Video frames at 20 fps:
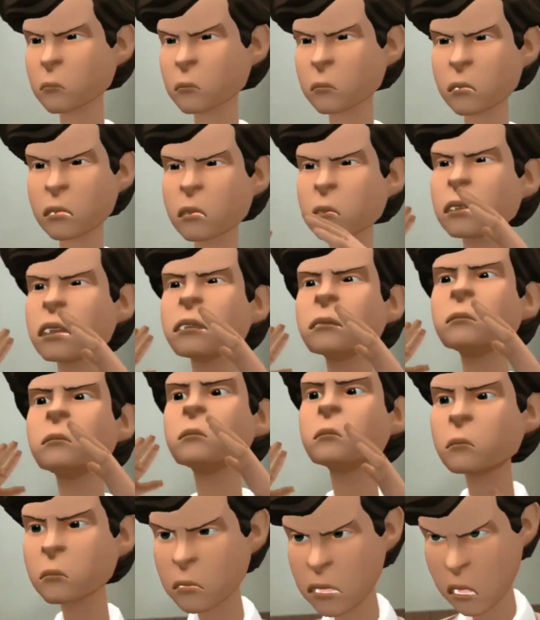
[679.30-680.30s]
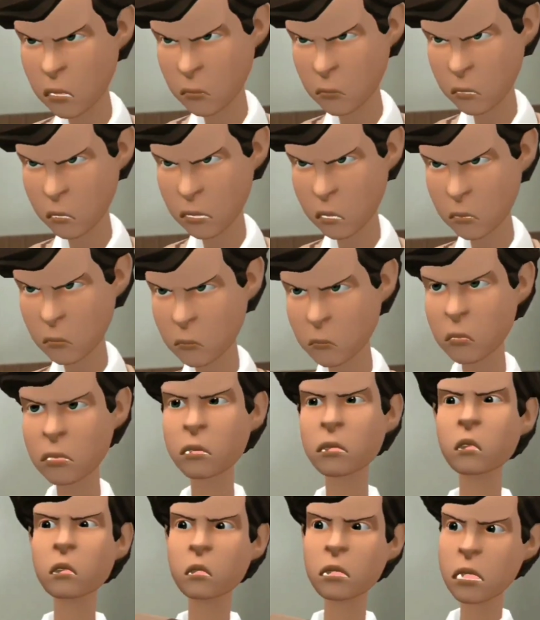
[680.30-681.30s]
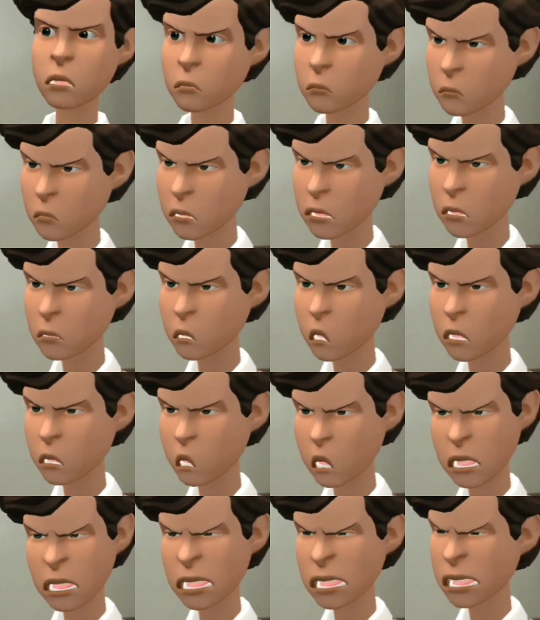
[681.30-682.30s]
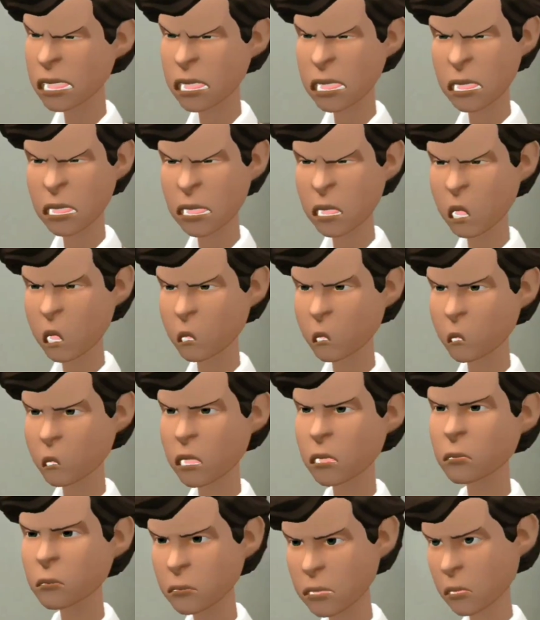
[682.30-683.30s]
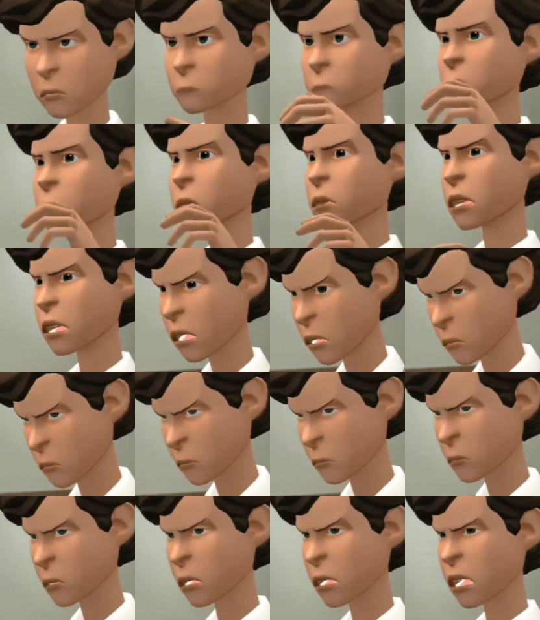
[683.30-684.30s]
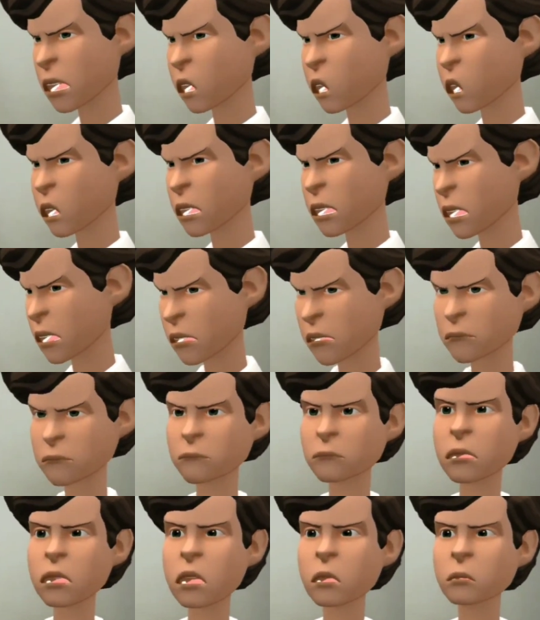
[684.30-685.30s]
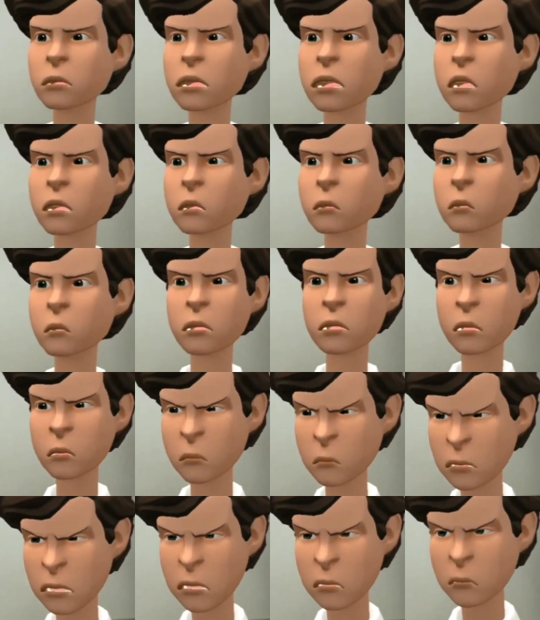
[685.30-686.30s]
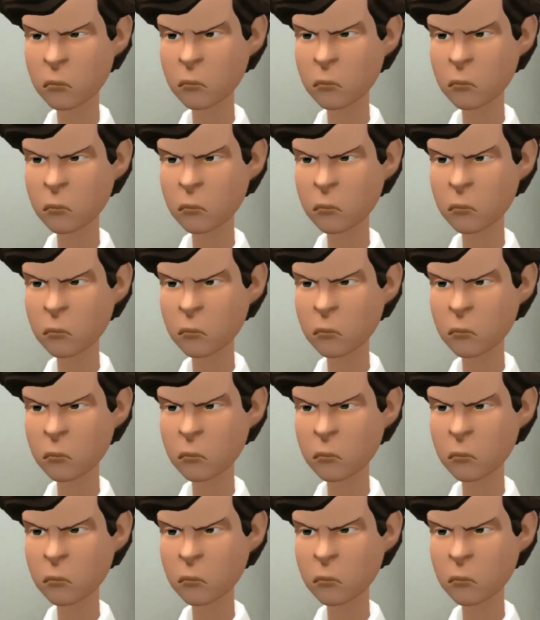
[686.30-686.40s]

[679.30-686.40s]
Uh, Spencer, you're so dramatic. If it wasn't for you, I we never finish what the last clue means. Never can report to Miss Hampton as a group.